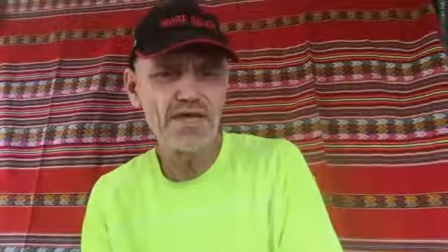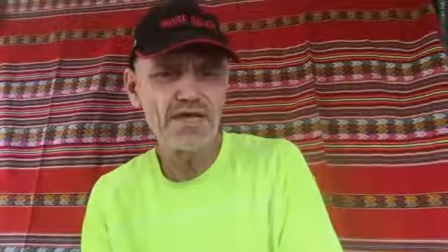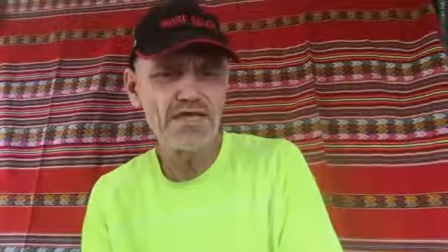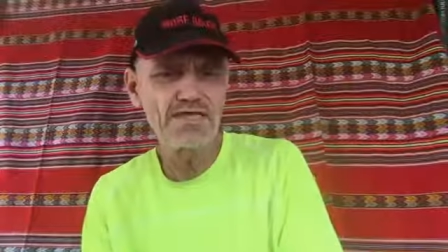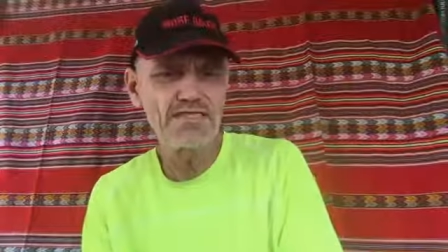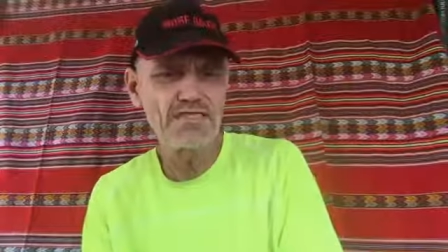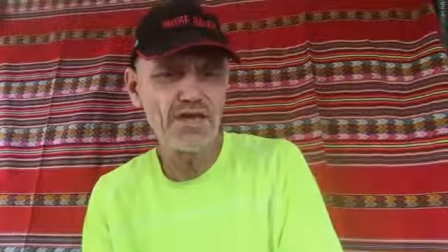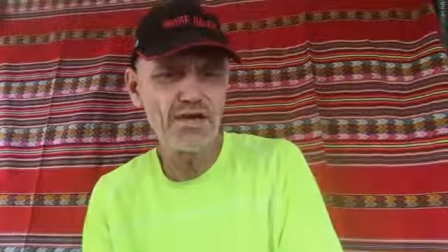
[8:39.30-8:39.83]

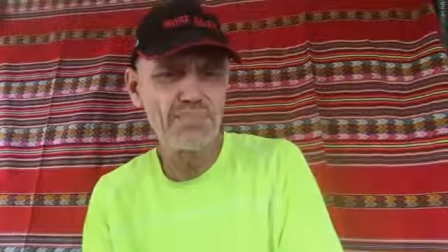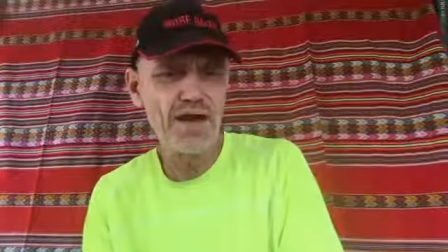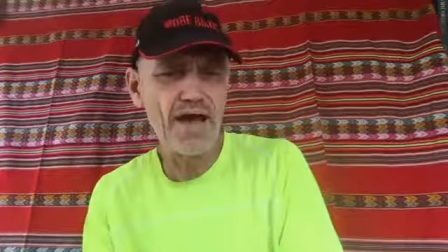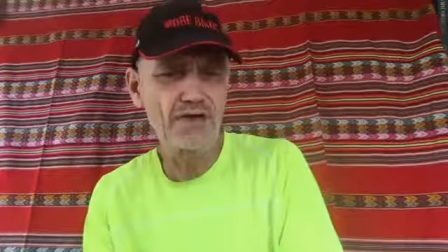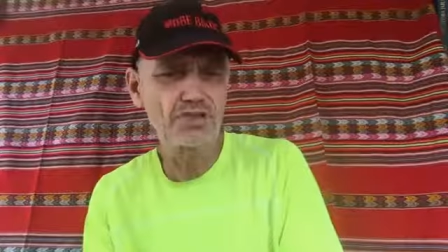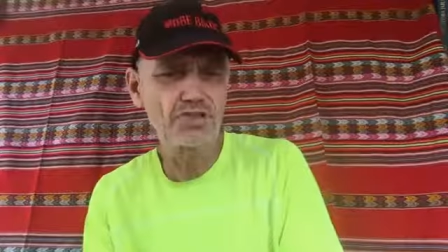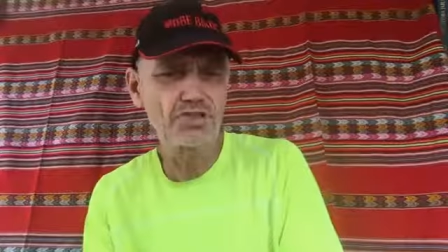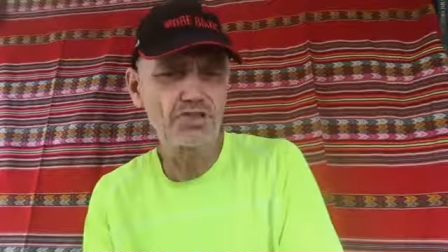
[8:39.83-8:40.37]
is
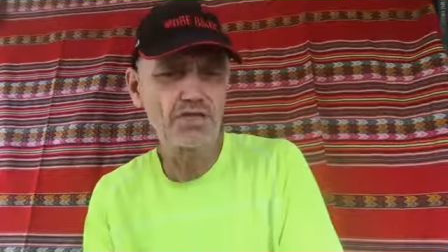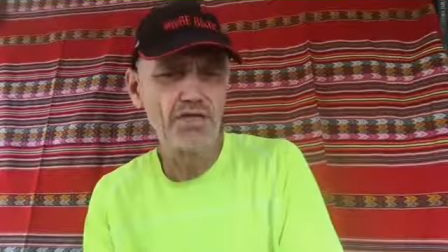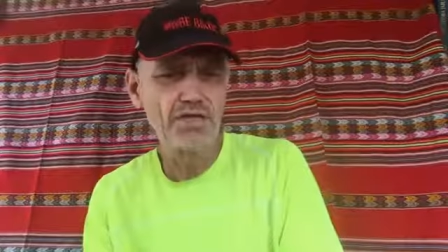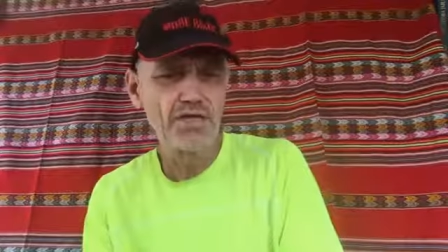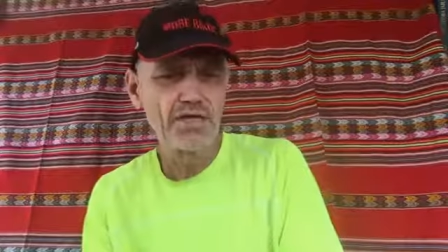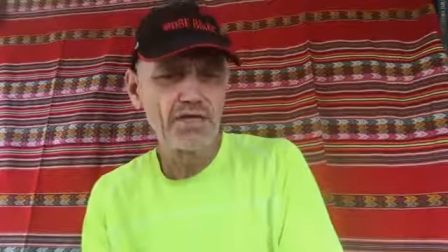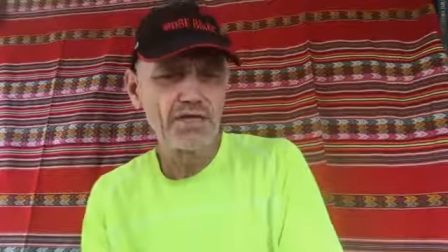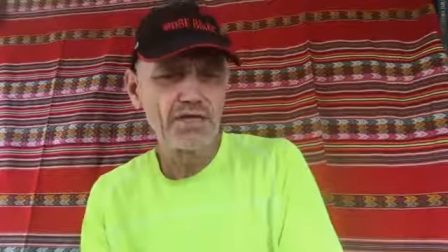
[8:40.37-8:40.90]
about
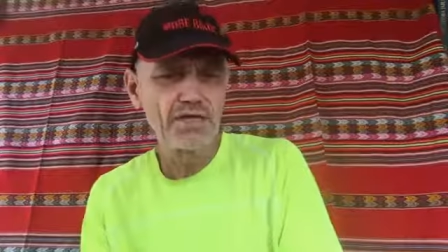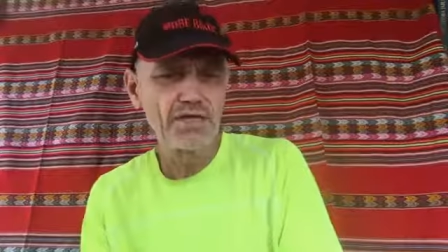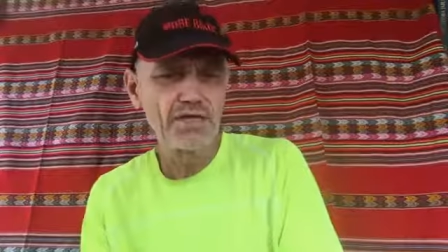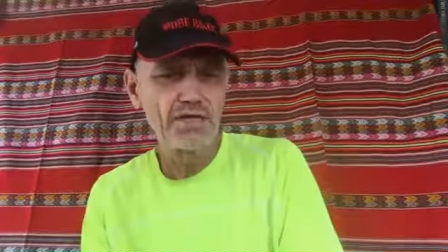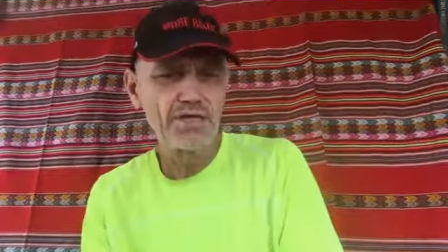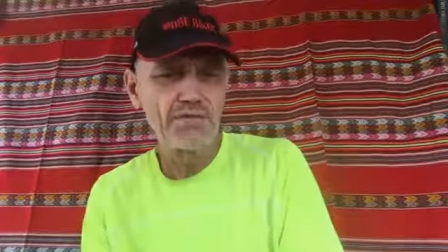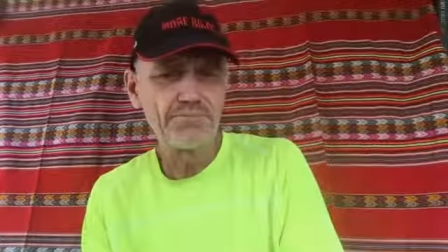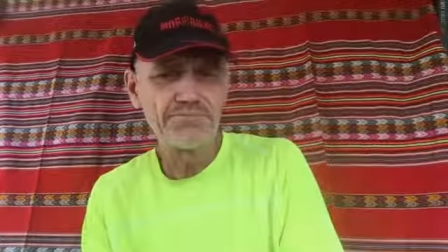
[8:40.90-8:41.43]

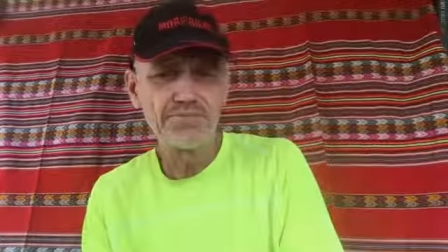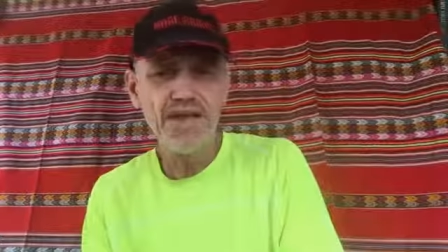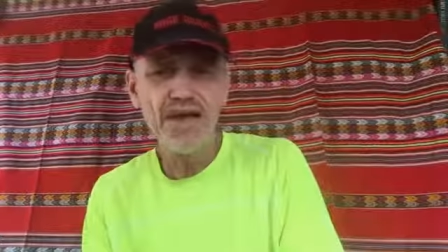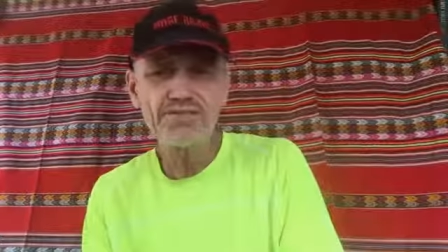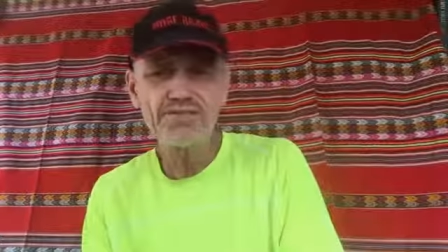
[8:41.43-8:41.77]
uh, yeah.